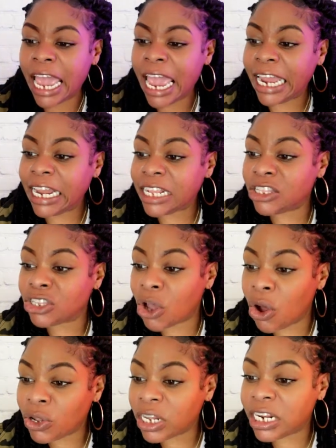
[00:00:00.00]
And it
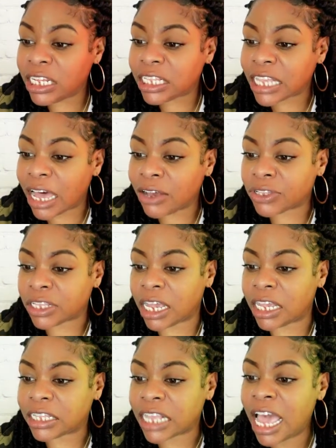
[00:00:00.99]
totally tells
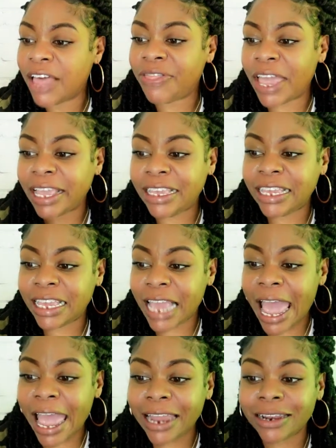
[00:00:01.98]
us that
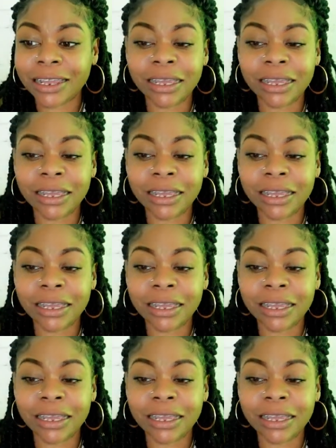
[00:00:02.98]
yet